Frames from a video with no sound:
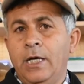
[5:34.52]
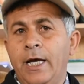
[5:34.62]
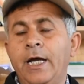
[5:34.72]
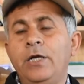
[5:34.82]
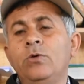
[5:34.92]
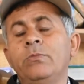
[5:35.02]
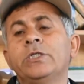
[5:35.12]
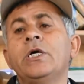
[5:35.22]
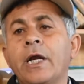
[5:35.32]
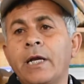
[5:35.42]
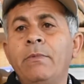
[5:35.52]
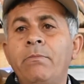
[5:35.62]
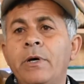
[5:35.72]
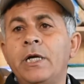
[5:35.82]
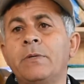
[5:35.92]
And you must
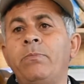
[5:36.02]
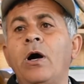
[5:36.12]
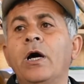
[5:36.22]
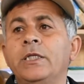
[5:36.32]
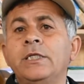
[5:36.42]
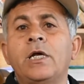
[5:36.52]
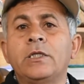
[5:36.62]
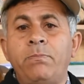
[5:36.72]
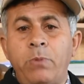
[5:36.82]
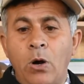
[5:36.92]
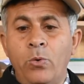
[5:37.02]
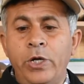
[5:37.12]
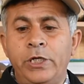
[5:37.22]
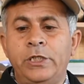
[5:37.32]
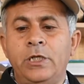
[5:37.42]
remember it, for these are the
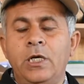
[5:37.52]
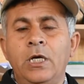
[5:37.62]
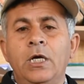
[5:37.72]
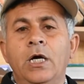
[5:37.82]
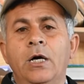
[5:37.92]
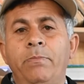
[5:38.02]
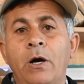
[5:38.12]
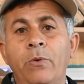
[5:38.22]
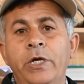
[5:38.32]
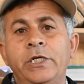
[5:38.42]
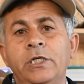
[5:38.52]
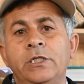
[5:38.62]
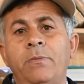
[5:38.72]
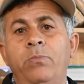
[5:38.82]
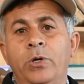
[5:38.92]
foundations
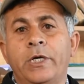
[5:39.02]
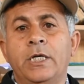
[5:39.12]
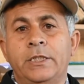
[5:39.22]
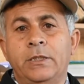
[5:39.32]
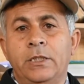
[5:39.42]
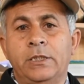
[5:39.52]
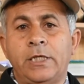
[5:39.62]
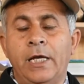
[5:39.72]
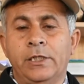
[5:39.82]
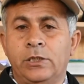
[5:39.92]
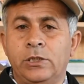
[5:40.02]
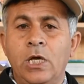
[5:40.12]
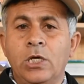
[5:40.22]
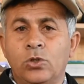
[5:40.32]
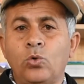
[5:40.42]
of political sciences,
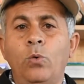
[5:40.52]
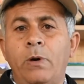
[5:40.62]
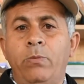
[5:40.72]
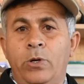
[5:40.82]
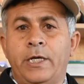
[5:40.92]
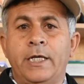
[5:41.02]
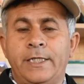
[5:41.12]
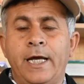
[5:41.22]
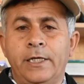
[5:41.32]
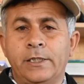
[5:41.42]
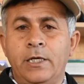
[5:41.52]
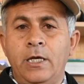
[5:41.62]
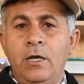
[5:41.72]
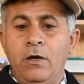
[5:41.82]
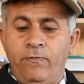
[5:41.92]
scope of political science.
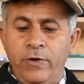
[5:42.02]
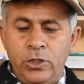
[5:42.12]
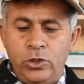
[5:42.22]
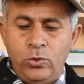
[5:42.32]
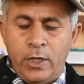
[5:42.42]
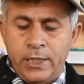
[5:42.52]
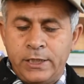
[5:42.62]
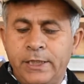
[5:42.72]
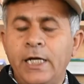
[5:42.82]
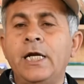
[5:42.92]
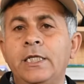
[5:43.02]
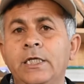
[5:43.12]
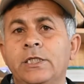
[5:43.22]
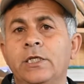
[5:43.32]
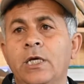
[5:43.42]
Once you understand
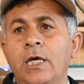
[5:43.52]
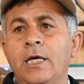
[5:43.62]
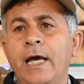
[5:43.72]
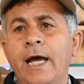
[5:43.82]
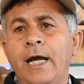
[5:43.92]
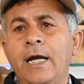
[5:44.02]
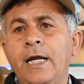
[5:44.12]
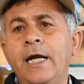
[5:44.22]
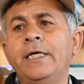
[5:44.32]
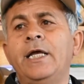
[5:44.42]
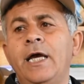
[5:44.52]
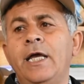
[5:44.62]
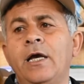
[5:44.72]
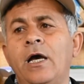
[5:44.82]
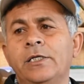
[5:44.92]
this, and later
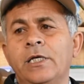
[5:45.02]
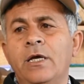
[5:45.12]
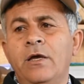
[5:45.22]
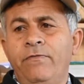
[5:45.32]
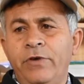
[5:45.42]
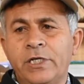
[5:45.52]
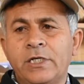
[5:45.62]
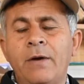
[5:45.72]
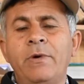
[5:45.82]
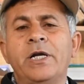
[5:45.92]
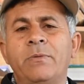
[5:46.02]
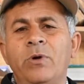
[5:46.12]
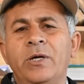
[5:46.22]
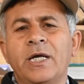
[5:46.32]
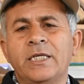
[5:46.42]
areas which come under
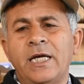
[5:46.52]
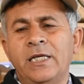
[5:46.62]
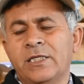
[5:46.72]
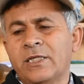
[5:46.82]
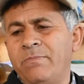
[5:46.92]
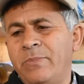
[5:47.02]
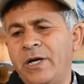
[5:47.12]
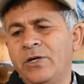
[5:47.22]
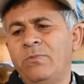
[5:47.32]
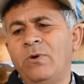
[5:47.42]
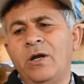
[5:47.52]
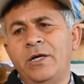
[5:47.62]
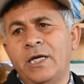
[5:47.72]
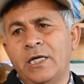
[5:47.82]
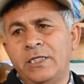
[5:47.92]
political science, comparative
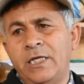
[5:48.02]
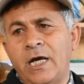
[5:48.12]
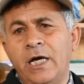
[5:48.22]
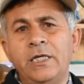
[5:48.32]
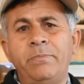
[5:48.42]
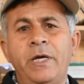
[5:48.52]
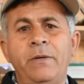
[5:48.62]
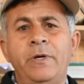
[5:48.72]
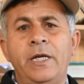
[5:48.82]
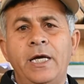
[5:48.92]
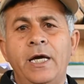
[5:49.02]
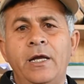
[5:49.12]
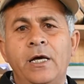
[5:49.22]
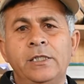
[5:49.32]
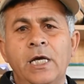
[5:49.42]
politics and other periphery
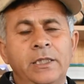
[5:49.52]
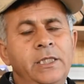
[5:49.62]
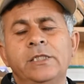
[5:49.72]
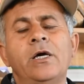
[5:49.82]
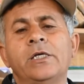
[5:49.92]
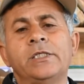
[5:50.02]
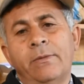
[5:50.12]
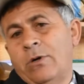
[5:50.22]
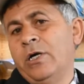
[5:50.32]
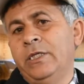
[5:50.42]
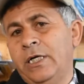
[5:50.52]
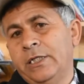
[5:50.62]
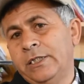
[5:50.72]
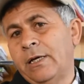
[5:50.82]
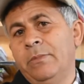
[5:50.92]
areas, these are subordinate
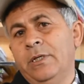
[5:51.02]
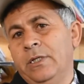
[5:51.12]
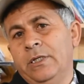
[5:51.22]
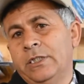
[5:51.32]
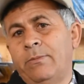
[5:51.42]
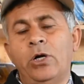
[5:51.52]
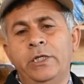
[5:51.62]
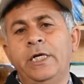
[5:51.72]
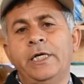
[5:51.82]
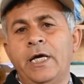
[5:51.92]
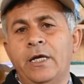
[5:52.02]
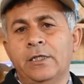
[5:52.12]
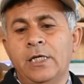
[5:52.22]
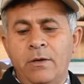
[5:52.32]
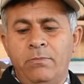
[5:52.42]

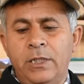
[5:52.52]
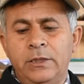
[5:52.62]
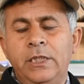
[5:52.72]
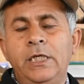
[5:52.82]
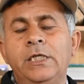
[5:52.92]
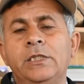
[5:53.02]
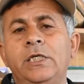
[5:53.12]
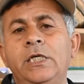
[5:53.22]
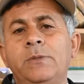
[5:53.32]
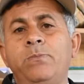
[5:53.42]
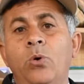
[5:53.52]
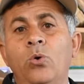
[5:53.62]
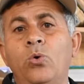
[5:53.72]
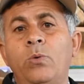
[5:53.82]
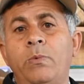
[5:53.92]
areas. But these
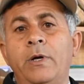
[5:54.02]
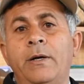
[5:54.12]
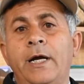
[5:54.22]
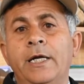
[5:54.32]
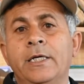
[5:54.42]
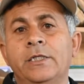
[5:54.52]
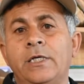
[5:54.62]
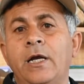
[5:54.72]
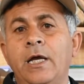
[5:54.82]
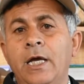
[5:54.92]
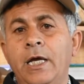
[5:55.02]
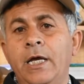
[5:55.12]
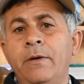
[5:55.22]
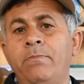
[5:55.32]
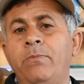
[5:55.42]
four headings are
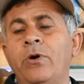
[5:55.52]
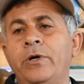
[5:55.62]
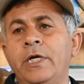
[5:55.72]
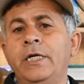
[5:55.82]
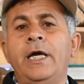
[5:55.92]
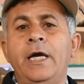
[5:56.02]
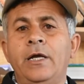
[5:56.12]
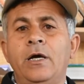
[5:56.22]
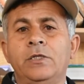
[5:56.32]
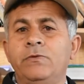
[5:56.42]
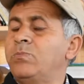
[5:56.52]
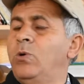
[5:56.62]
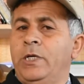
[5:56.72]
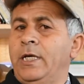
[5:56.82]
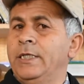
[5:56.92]
important areas which
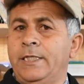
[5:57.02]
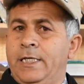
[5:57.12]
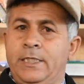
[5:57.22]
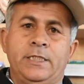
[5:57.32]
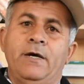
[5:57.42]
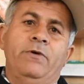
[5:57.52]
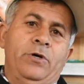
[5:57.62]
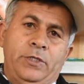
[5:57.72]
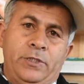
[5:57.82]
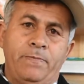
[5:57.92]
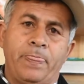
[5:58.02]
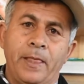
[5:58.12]
political science covers.